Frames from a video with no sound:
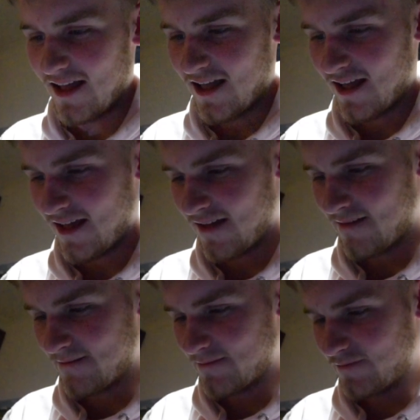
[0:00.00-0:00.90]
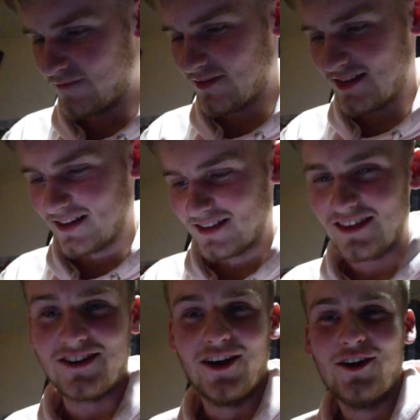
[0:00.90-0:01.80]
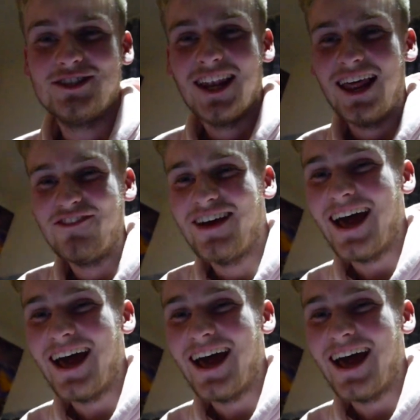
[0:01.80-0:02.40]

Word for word: girls are loving it, mate. So... the girls are loving